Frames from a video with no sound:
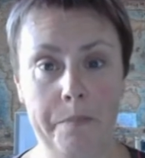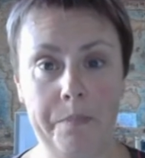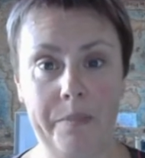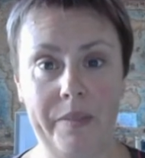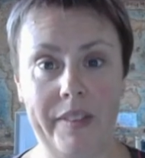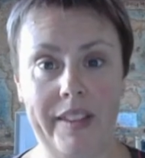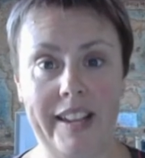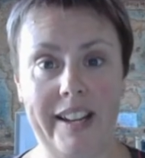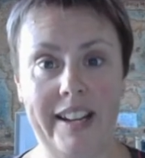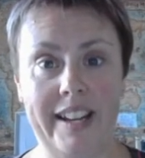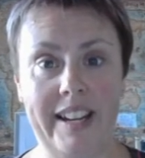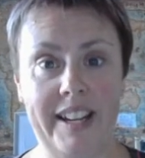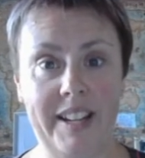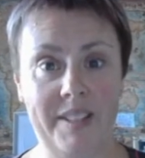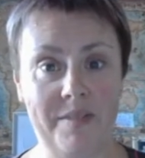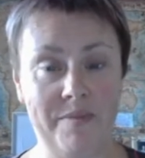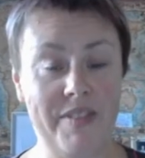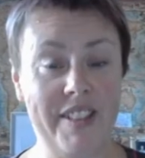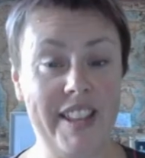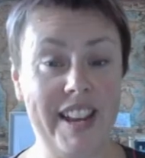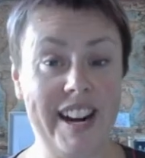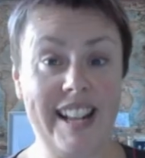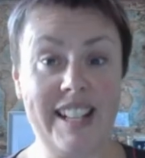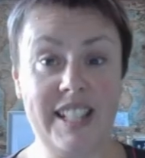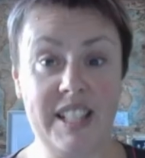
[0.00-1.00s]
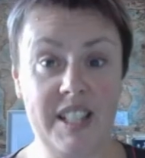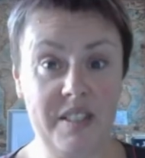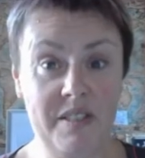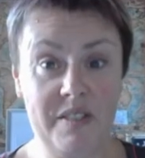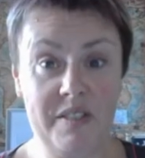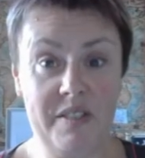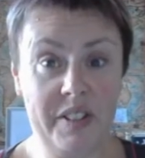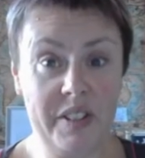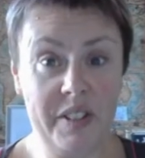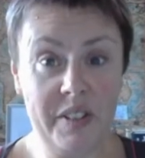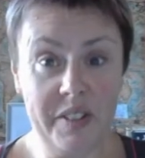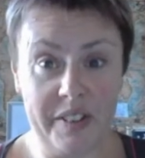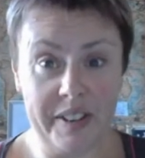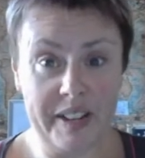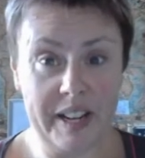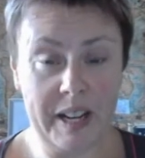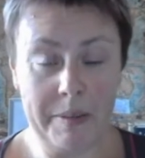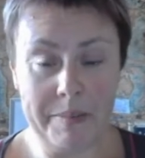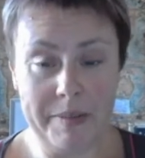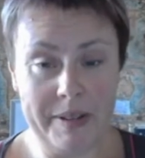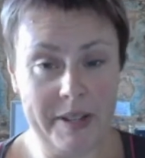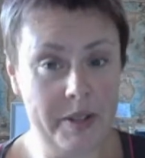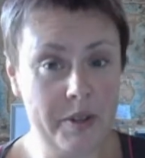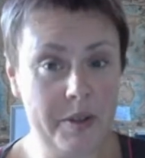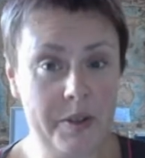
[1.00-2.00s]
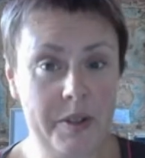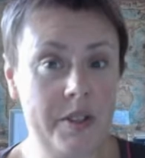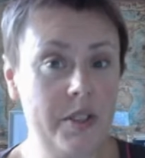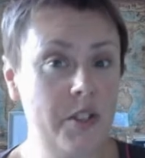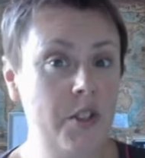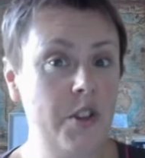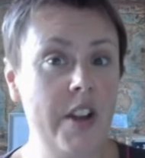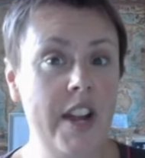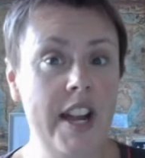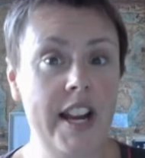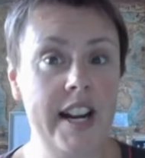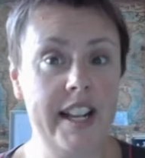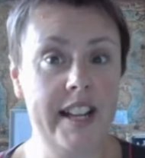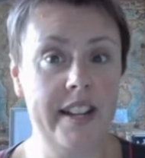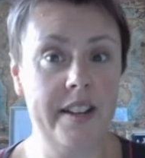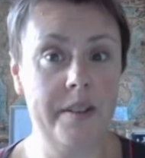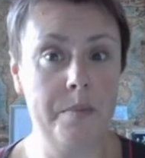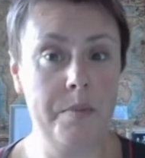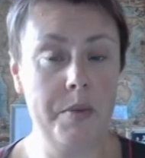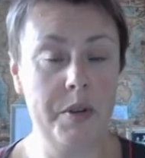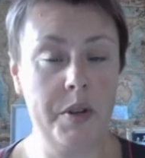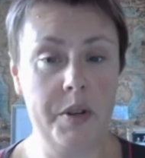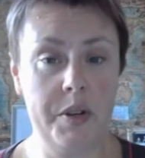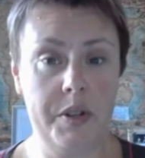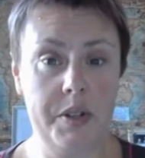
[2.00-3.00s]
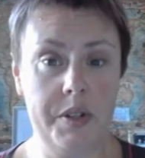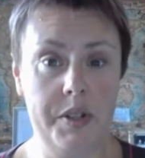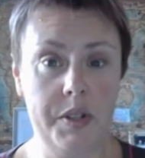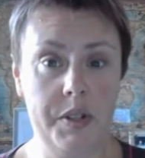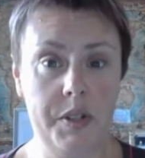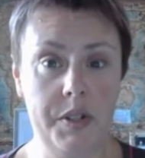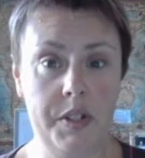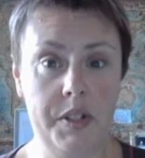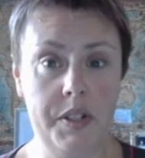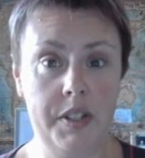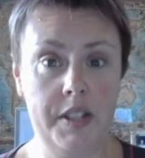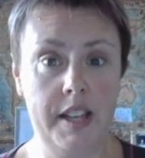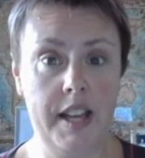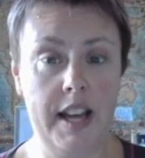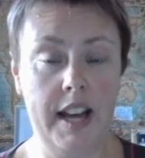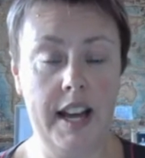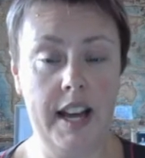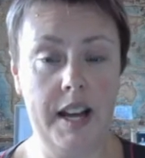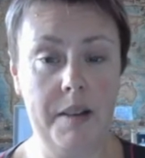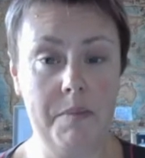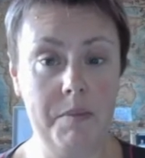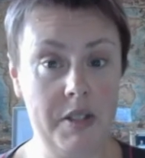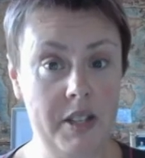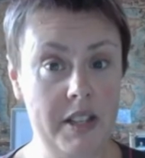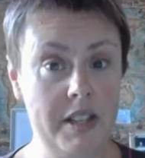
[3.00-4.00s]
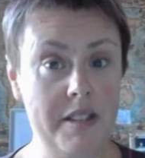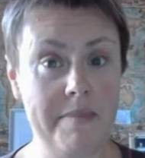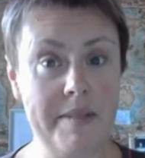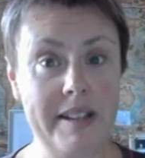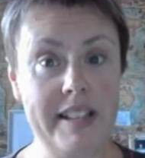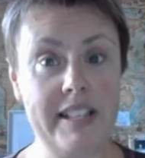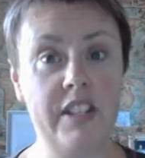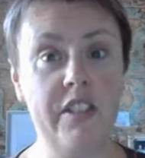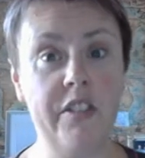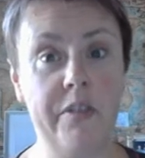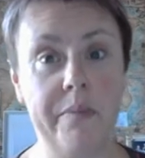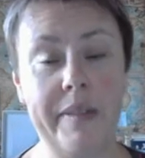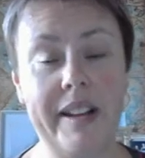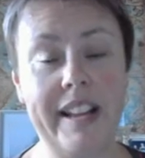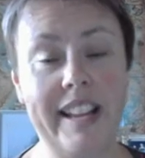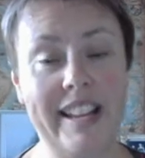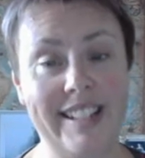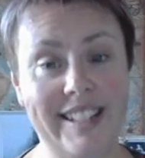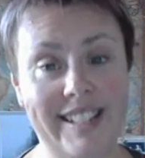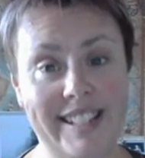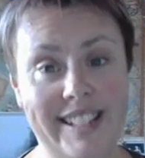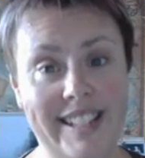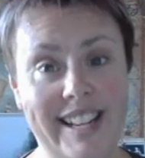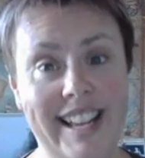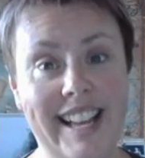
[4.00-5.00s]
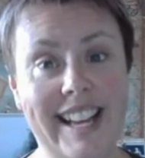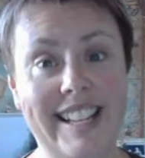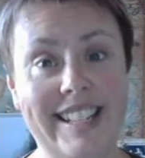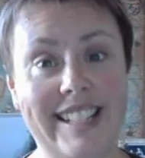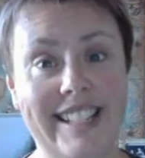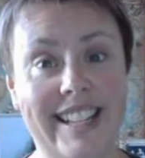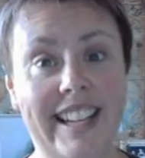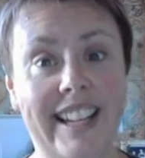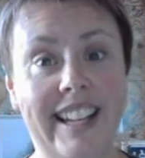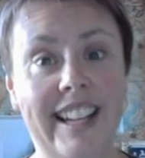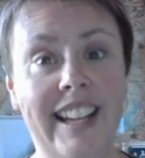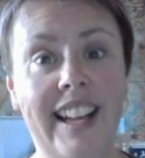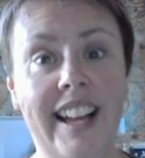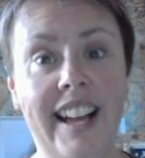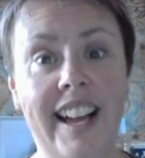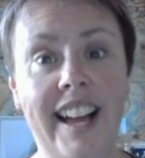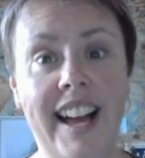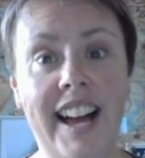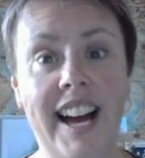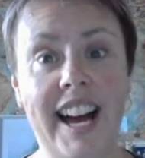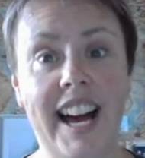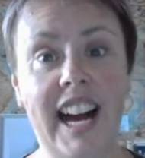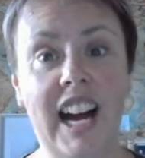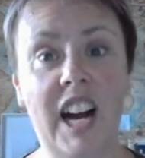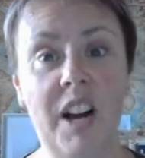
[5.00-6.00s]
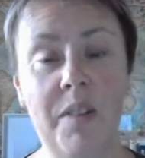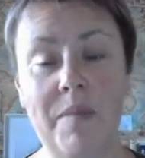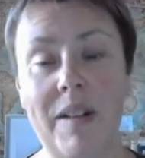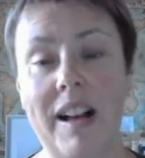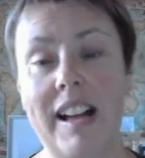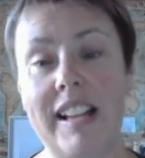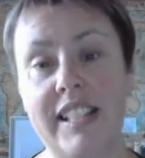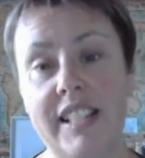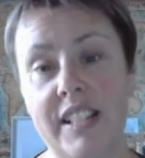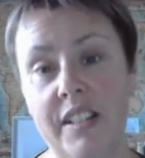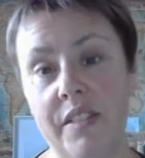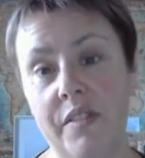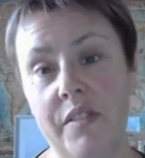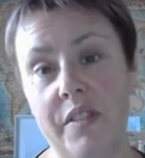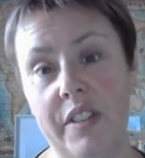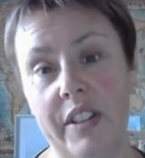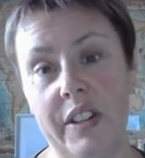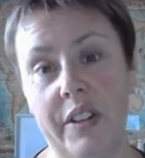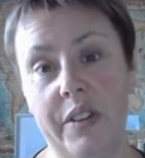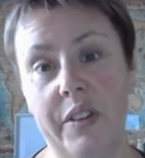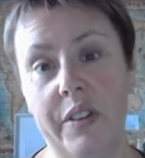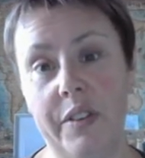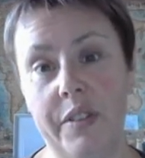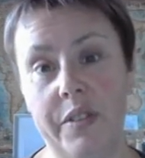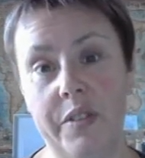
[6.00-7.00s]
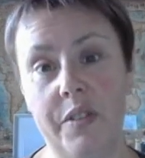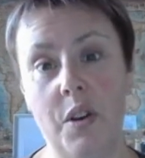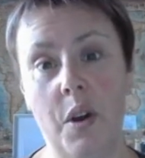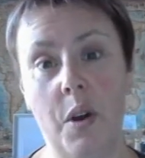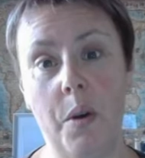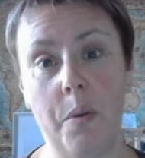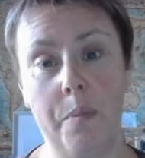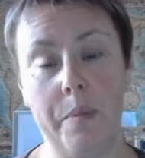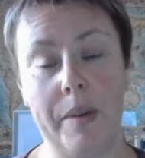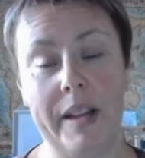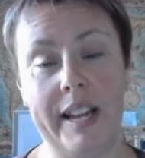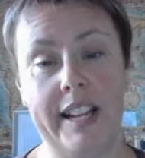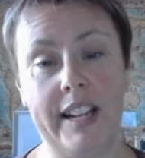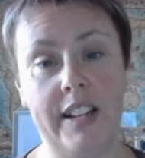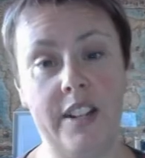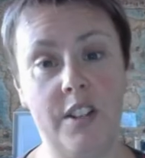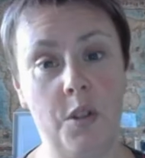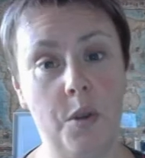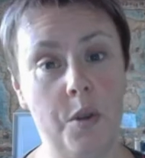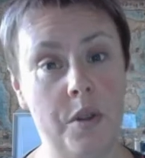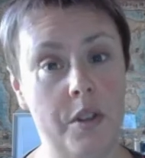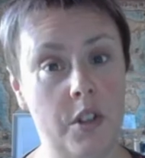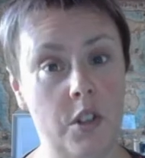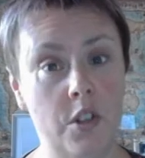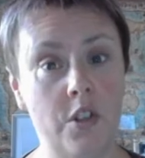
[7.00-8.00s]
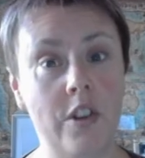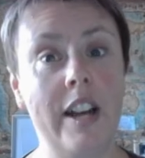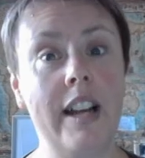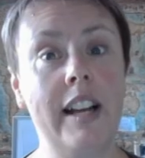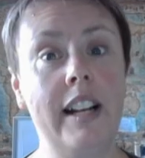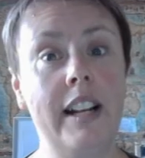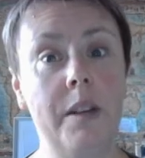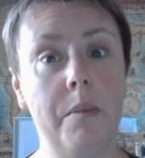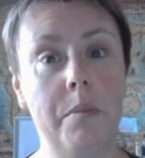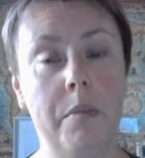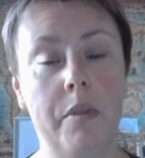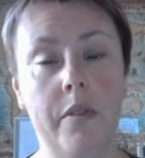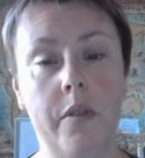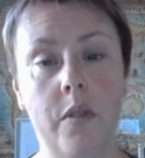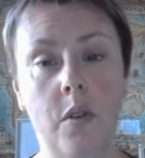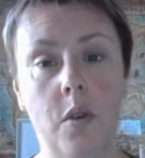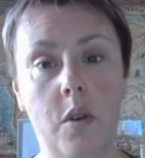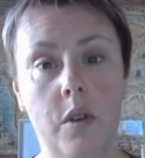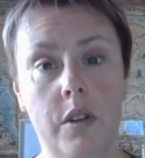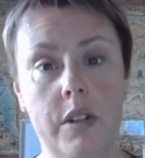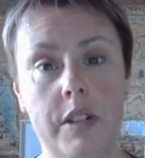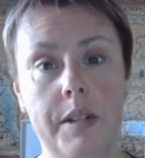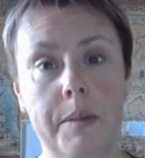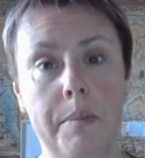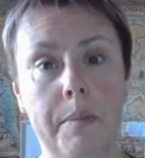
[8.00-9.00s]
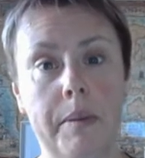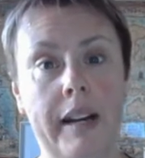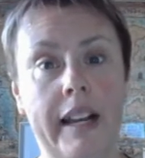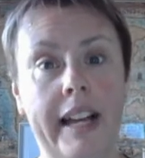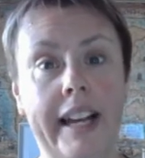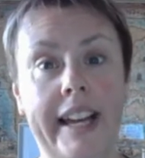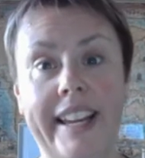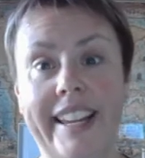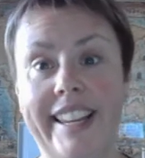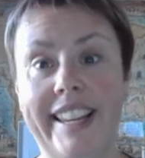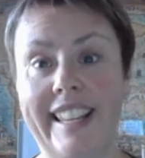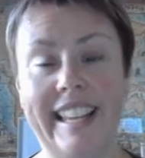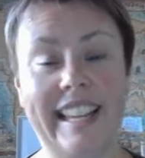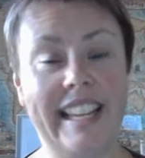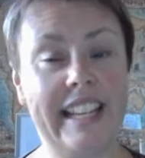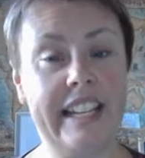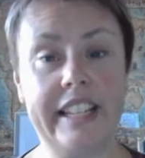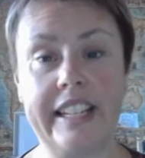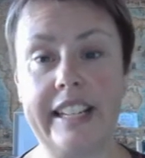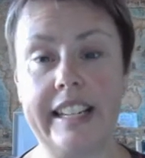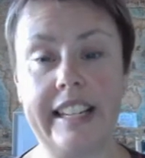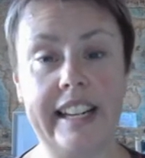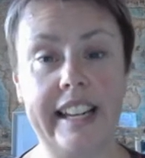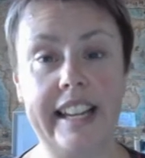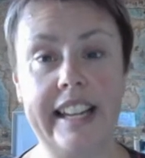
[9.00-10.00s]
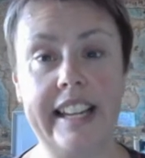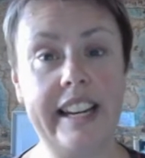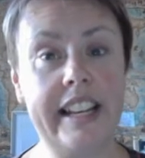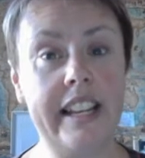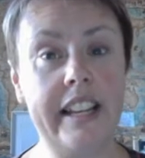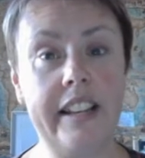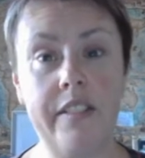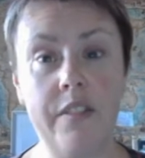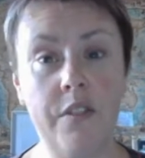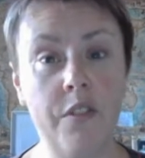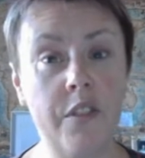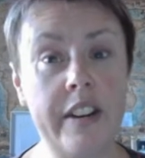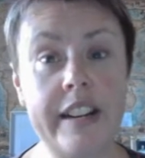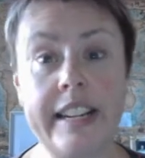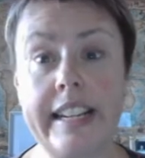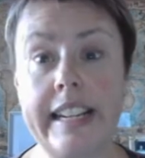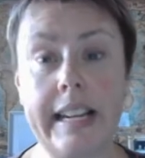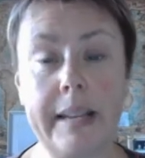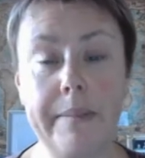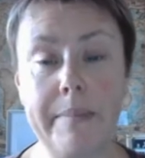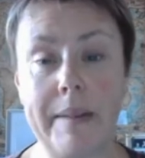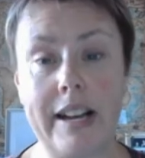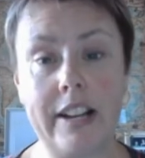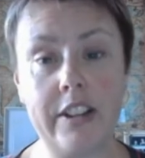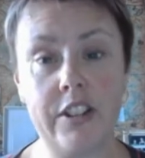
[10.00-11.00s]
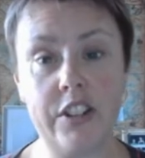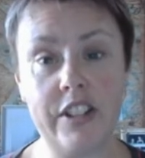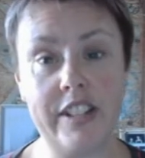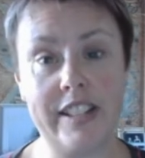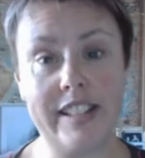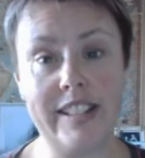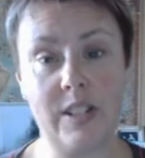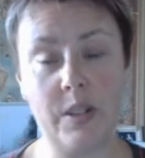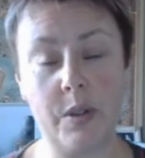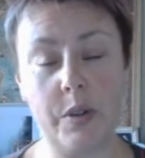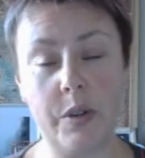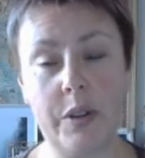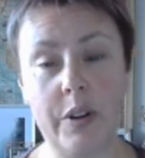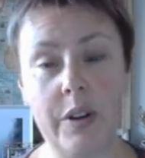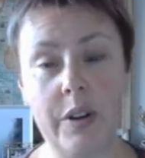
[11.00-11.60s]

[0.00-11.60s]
um, that Aston Villa are coming to Australia because, um, to the best of my understanding, um, Aston Villa have not been to Australia before to play in any friendly matches or